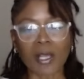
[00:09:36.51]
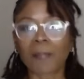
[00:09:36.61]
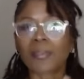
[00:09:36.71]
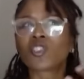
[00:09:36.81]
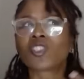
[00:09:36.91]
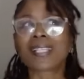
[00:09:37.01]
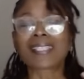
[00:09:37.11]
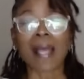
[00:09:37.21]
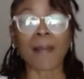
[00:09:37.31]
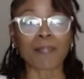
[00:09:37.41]
but just
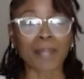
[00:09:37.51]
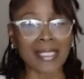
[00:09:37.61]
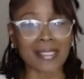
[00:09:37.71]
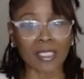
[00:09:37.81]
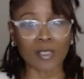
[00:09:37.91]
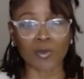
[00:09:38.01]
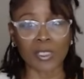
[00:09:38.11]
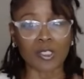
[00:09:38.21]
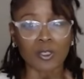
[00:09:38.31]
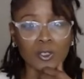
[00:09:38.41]
that basic
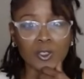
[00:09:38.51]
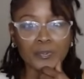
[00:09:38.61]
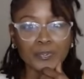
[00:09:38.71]
research.